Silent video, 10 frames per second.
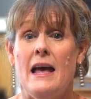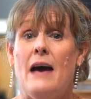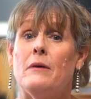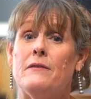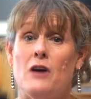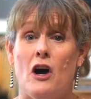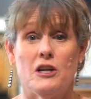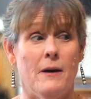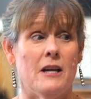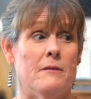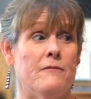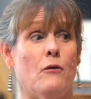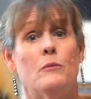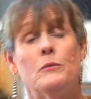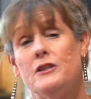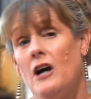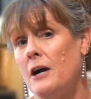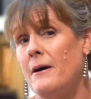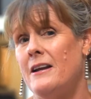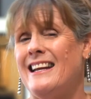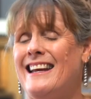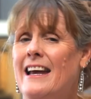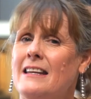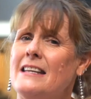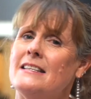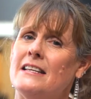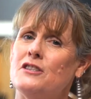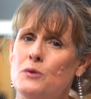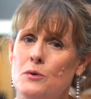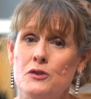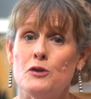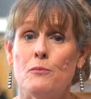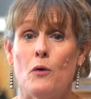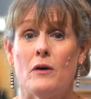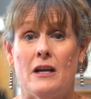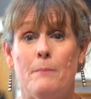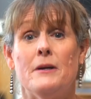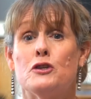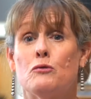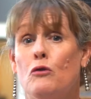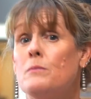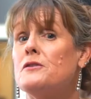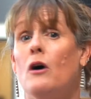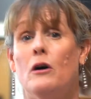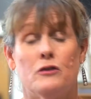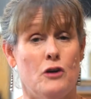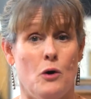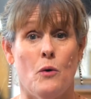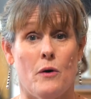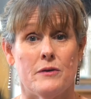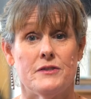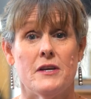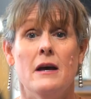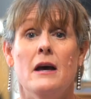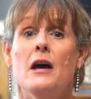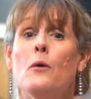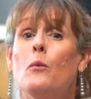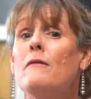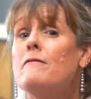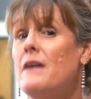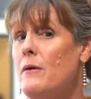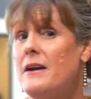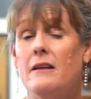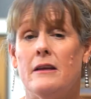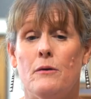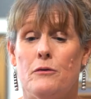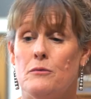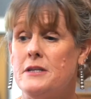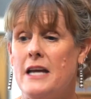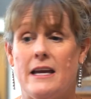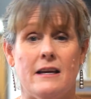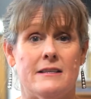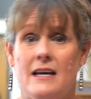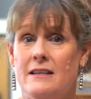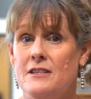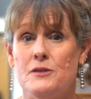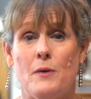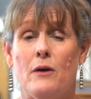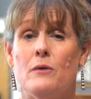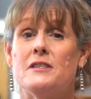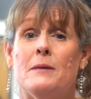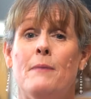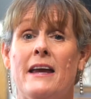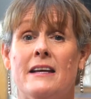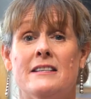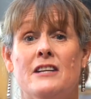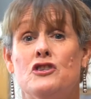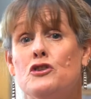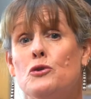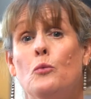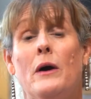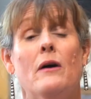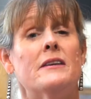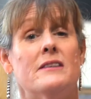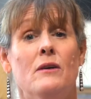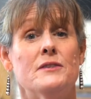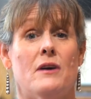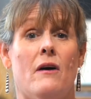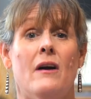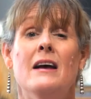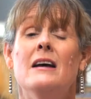and we've talked about it before and we'll talk about it again, is that students are broken up into groups called cohorts. We're very clear through taking attendance records and paying attention to where adults are,